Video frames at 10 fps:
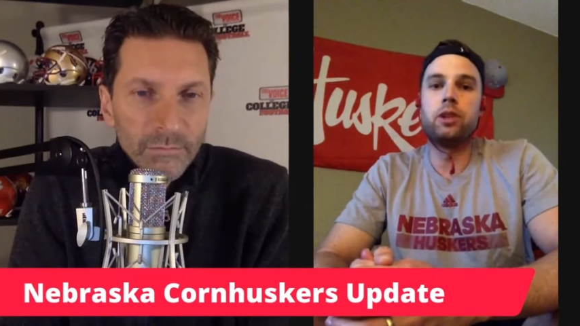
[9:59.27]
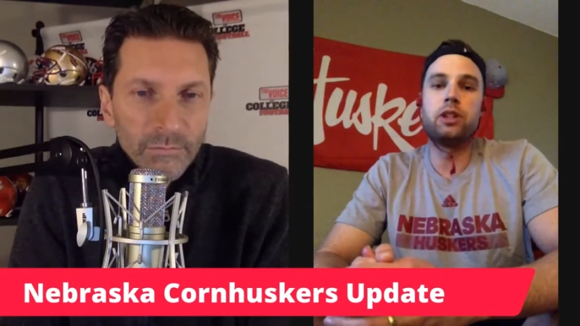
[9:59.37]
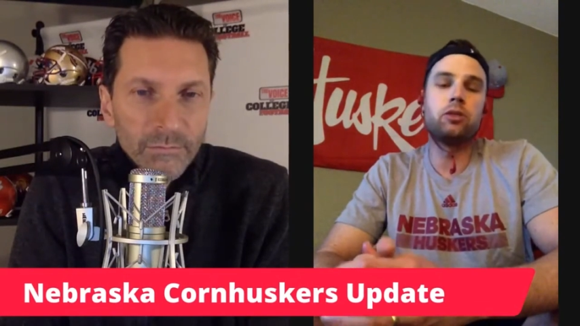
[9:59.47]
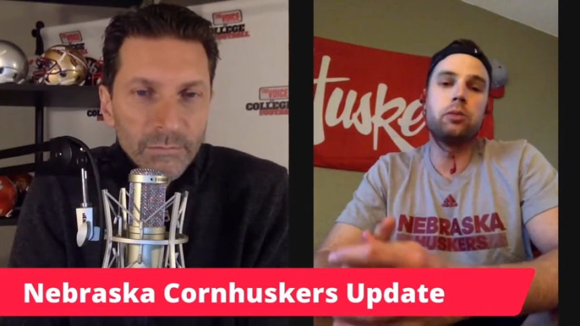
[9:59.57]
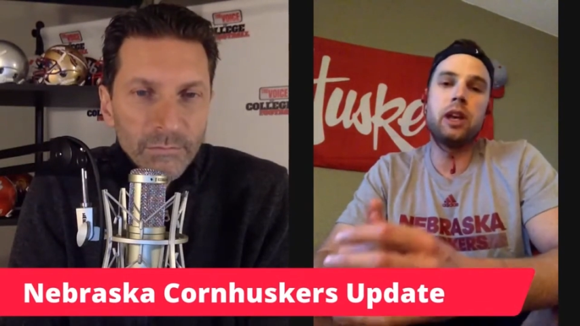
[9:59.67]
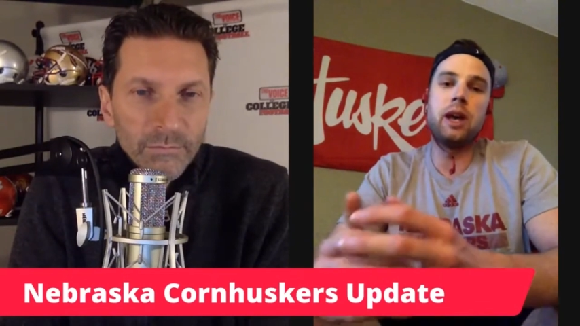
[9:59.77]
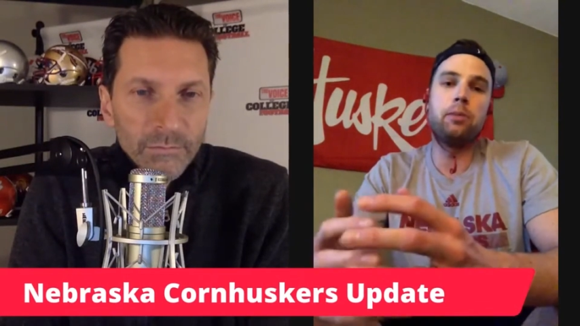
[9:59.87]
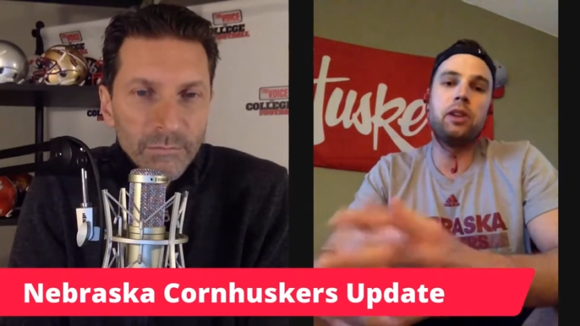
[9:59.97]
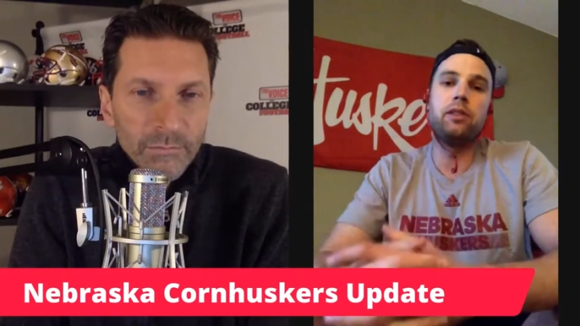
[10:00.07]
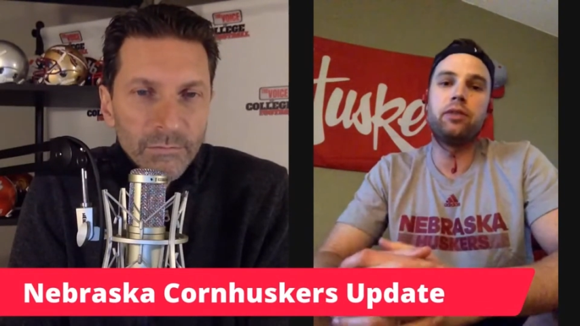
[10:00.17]
Speaker 1: us will be
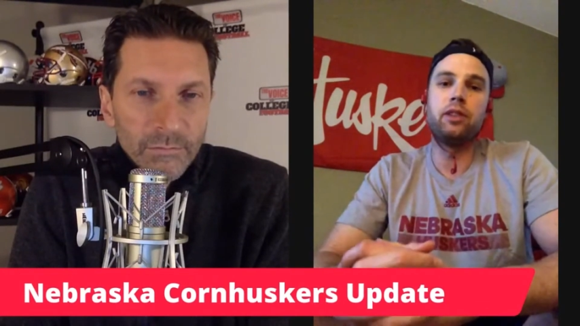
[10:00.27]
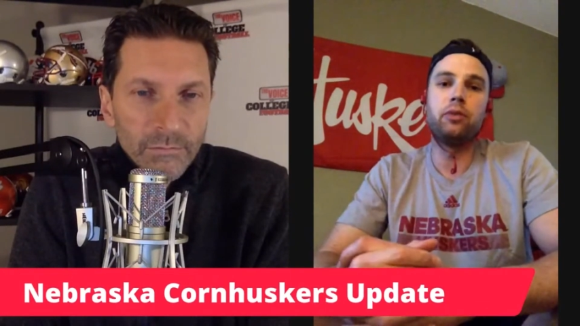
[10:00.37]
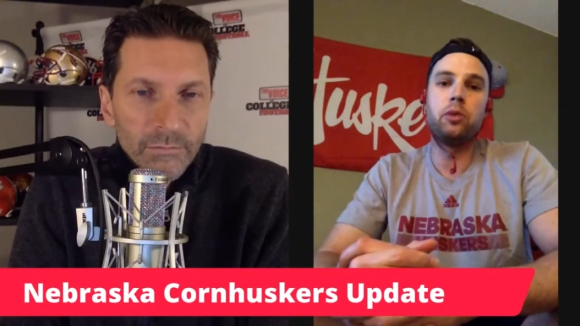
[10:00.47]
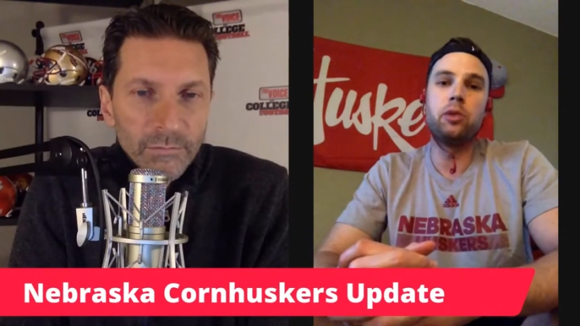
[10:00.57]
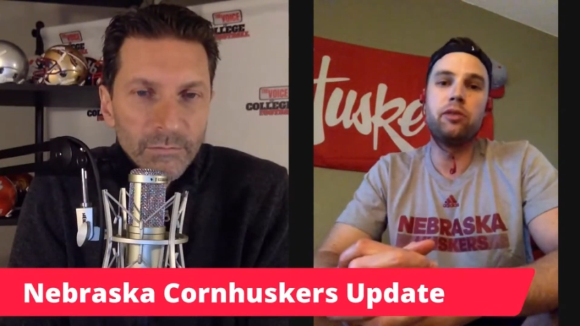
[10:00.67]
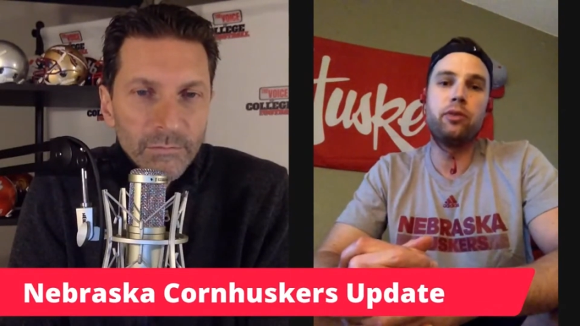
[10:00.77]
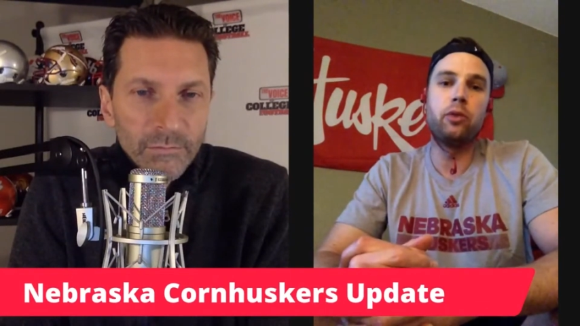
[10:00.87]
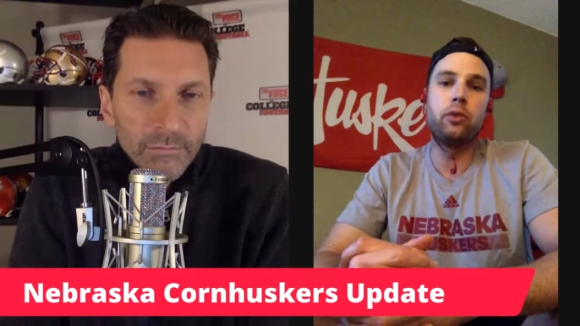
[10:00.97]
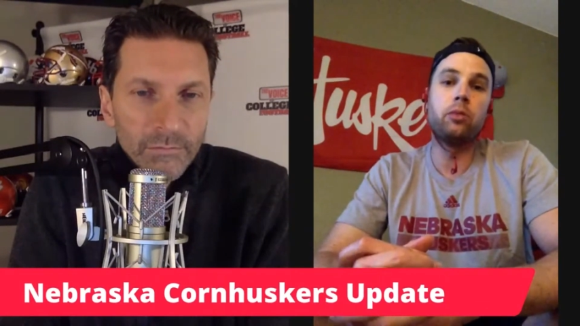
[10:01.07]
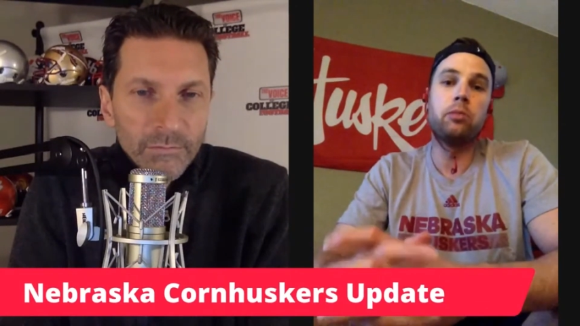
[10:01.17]
happy if, if we win four.